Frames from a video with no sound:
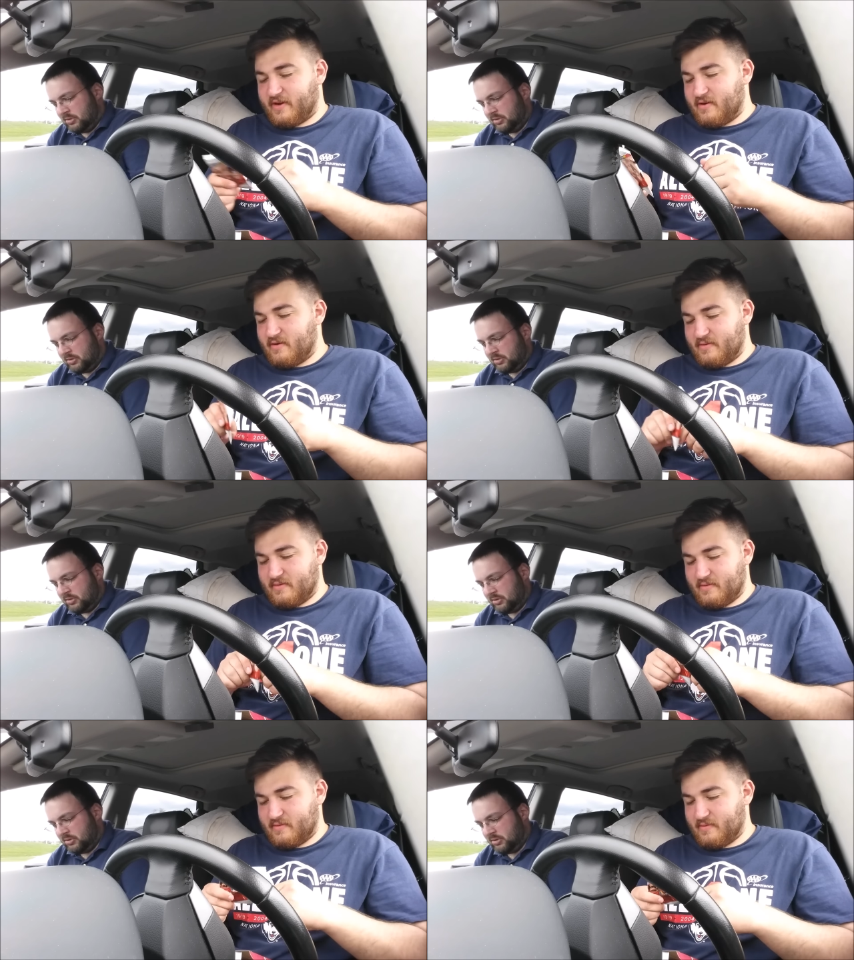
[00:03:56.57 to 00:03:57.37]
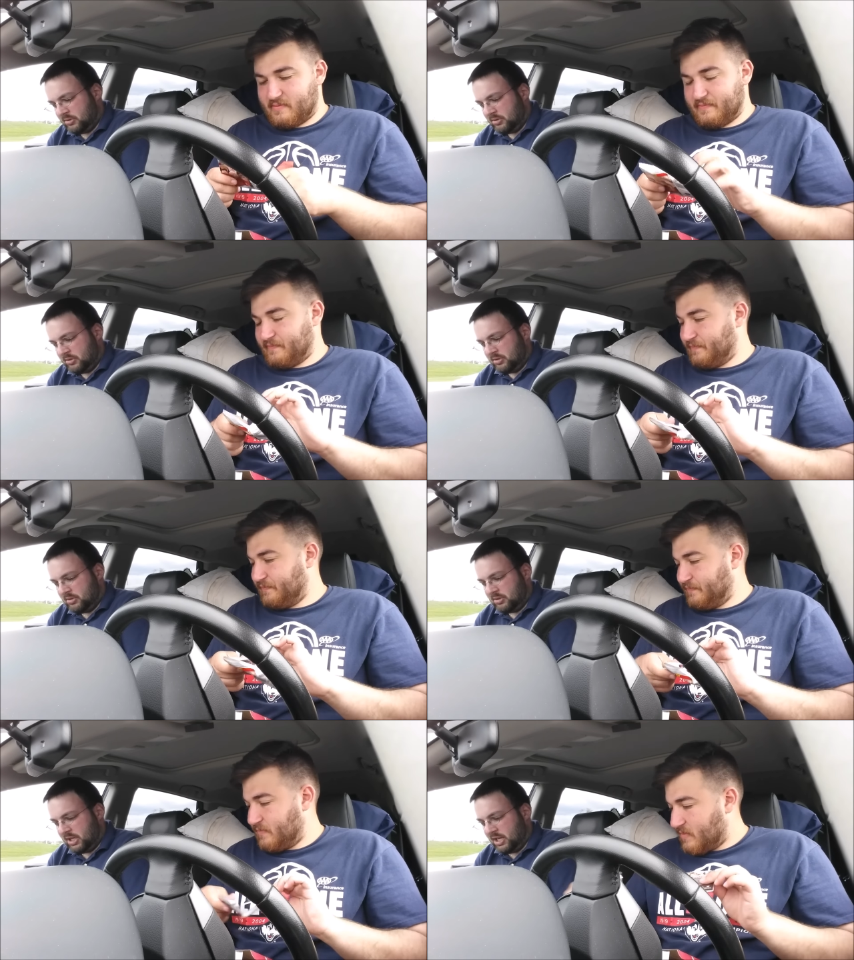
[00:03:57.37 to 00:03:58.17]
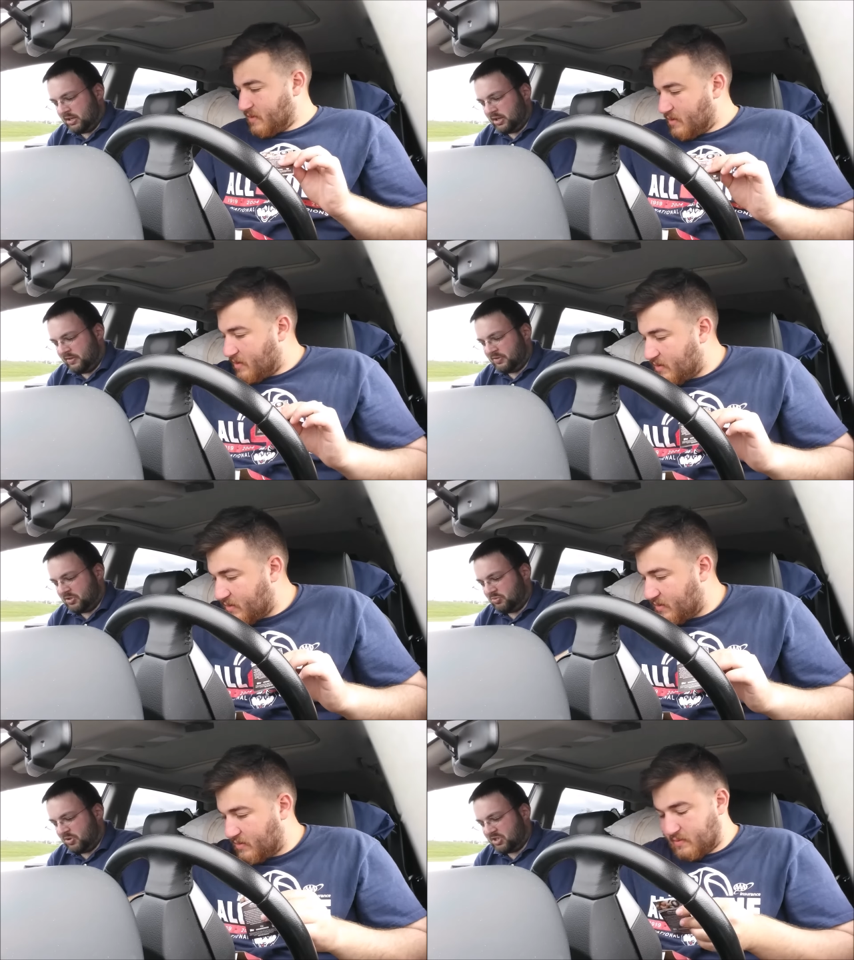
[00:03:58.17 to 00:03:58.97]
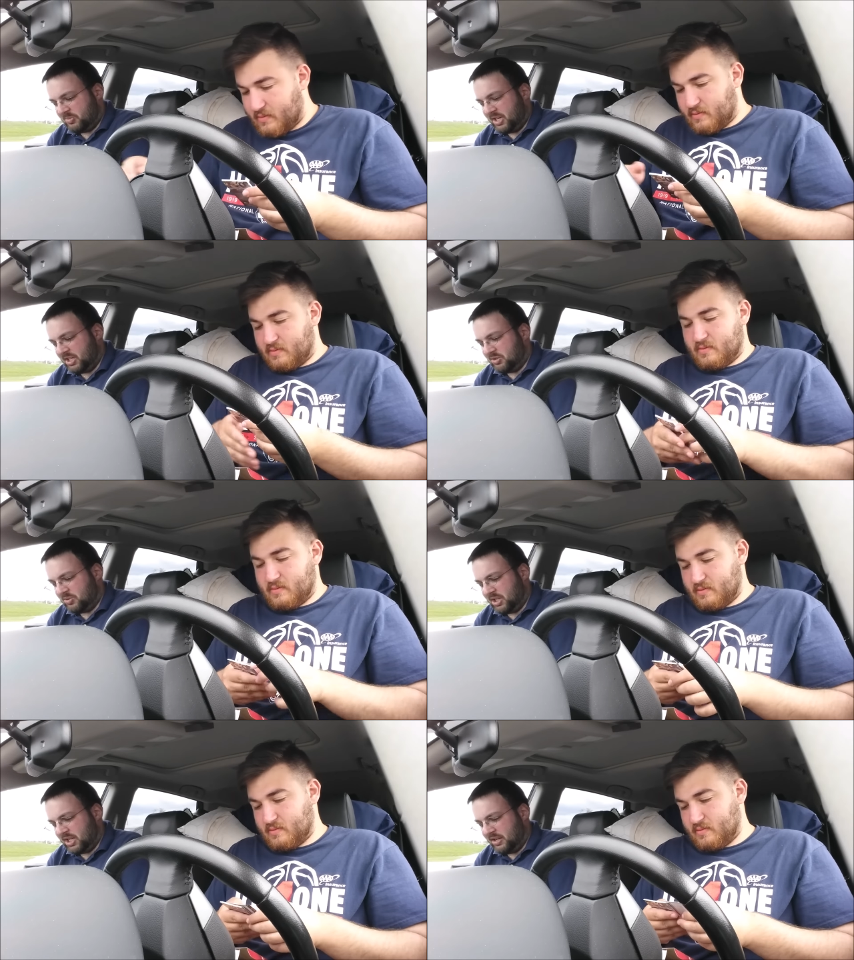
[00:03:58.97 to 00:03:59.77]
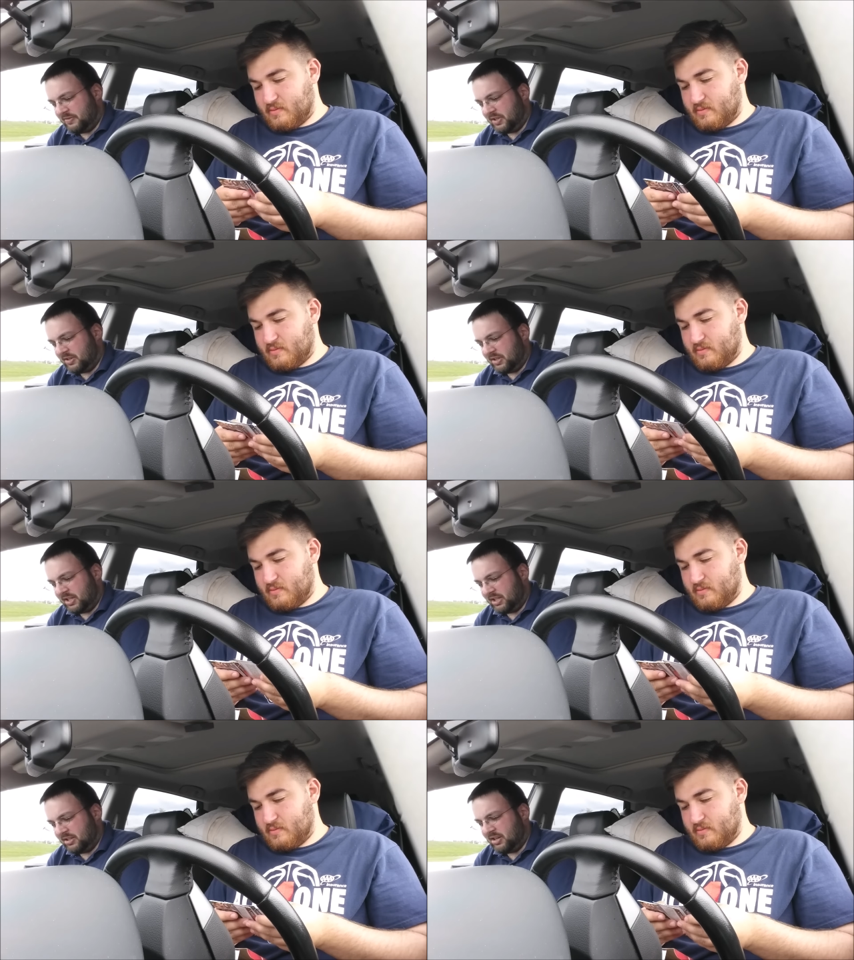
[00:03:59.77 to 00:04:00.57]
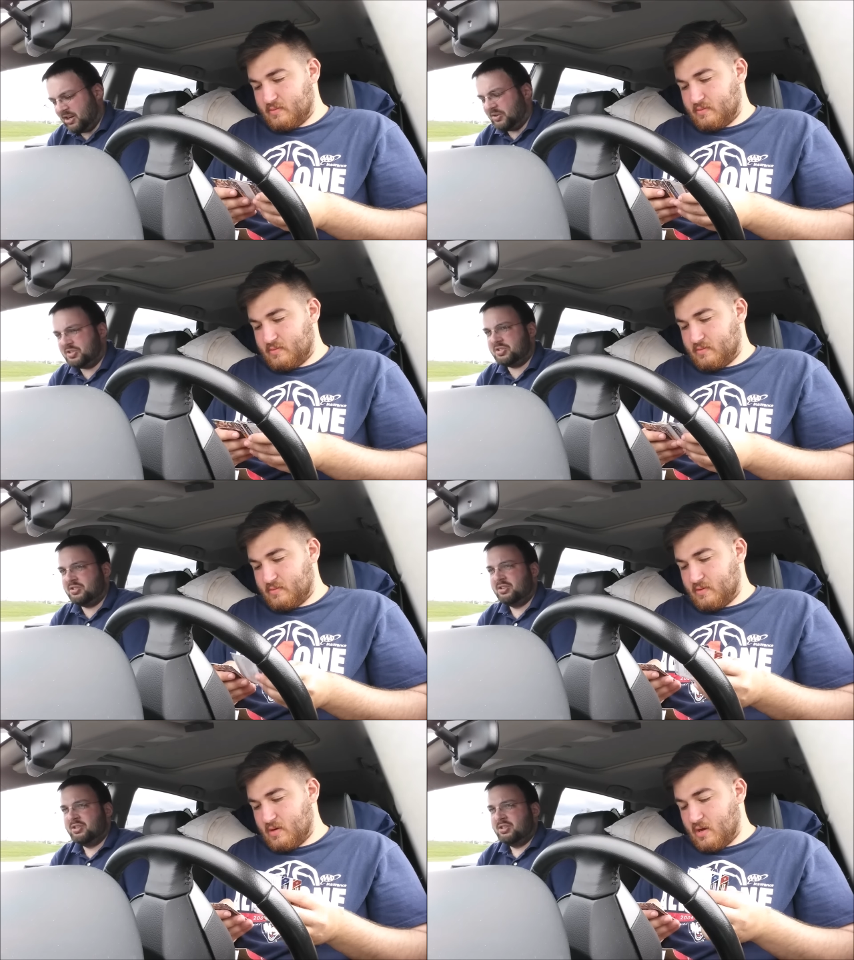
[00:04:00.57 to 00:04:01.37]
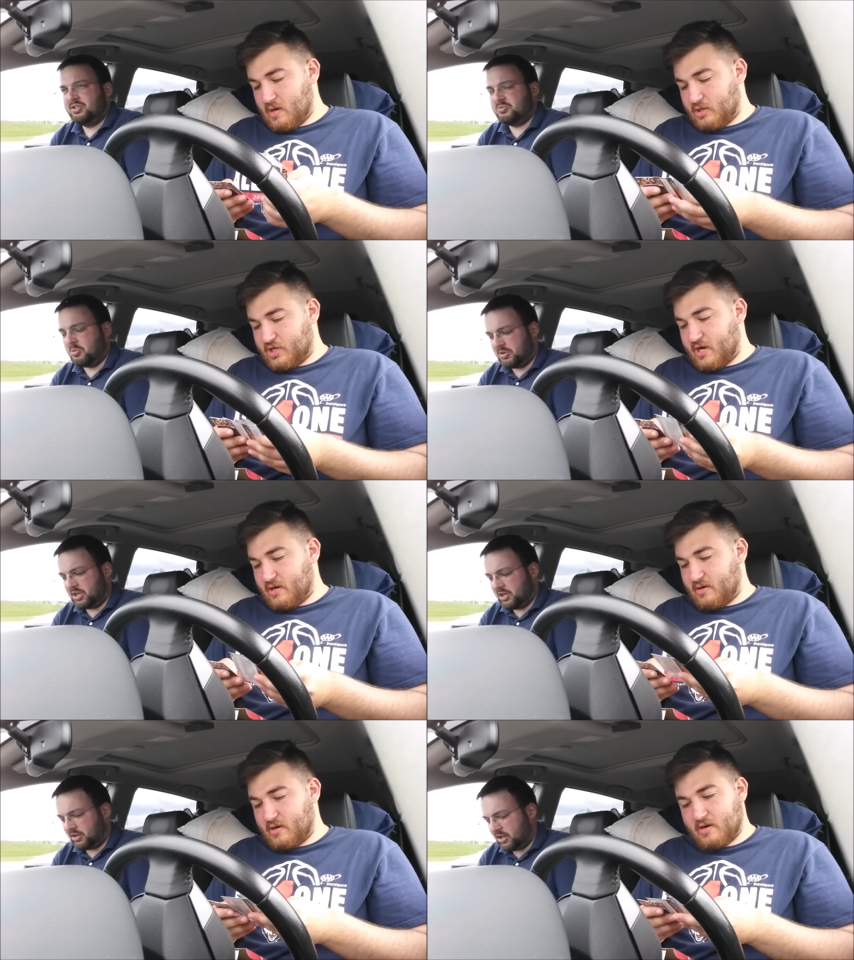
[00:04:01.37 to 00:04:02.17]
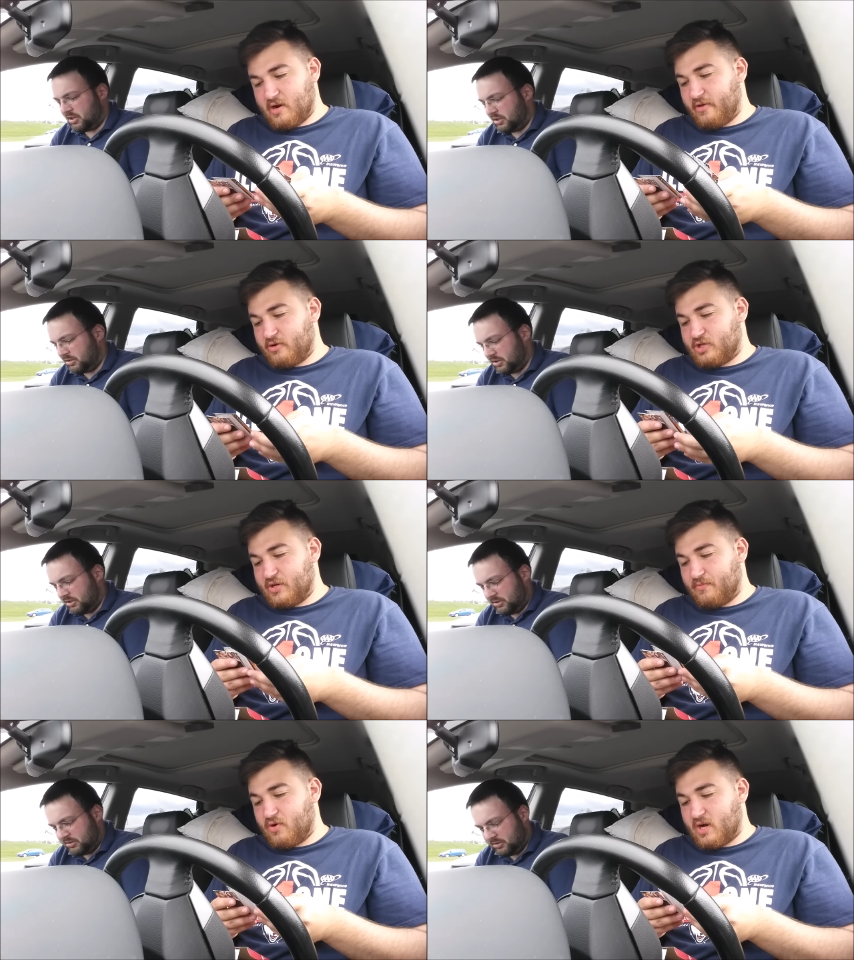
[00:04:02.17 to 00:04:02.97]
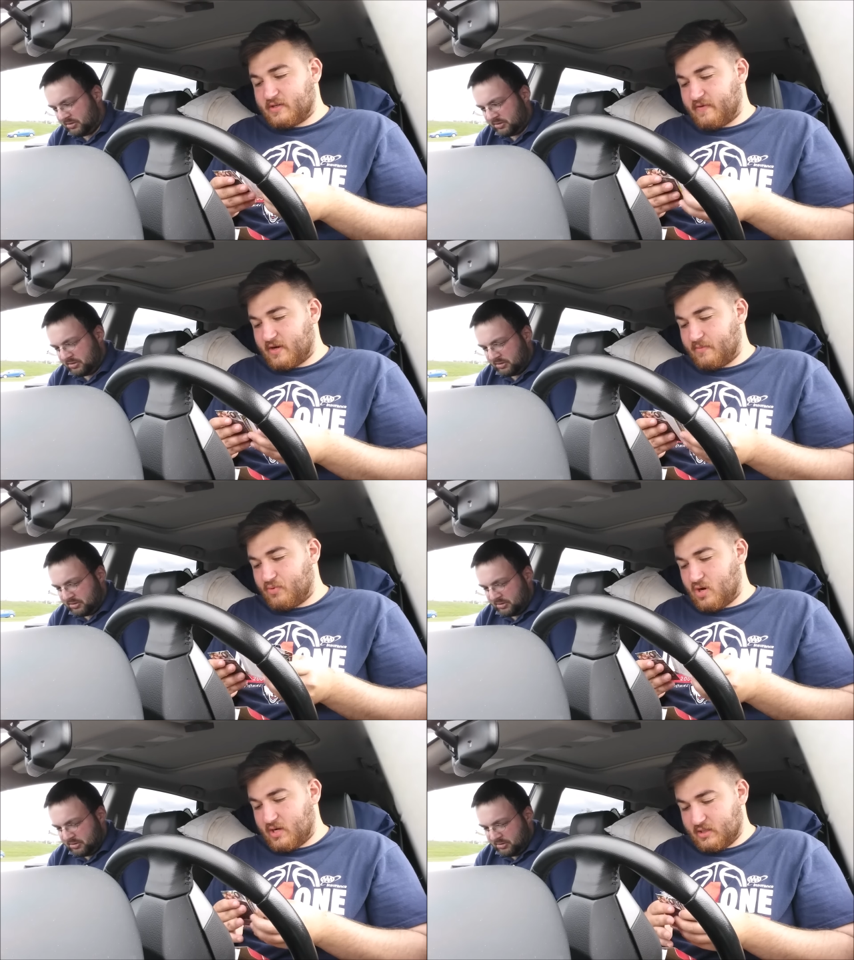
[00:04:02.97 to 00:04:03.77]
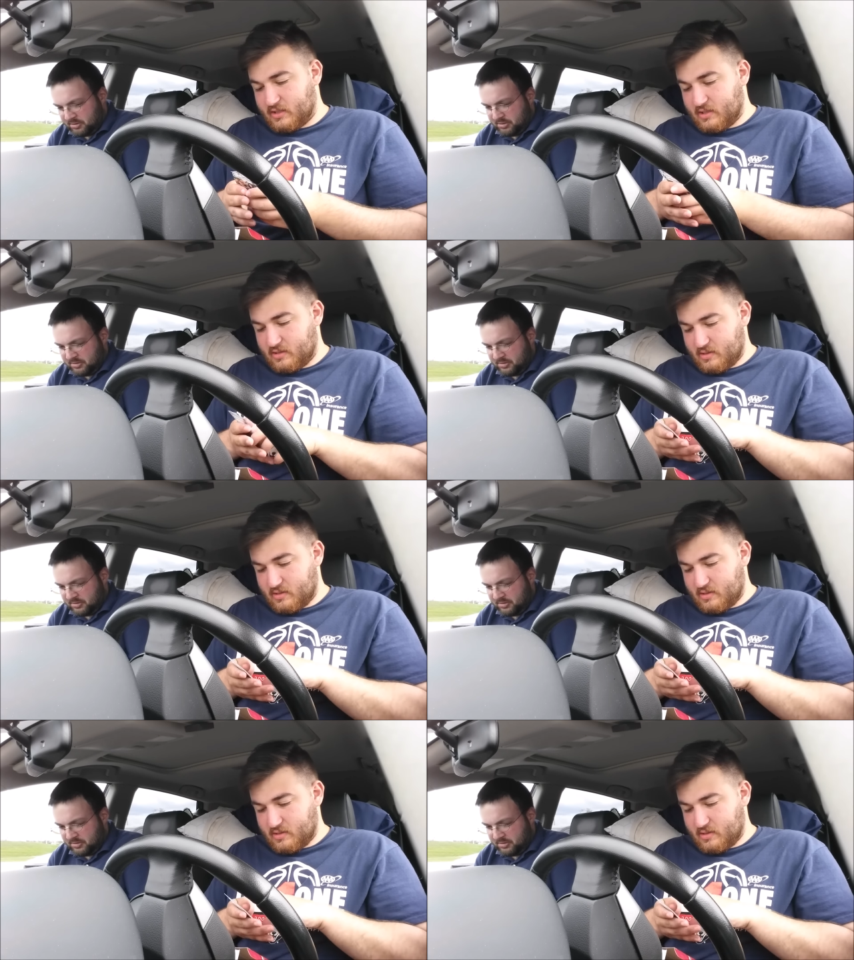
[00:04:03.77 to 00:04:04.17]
Speaker 1: figure? Yeah, I have this WrestleMania 29 figure, I think. It, no, it's, it's Jim, Another
Speaker 2: Jim Ross fucking bronze.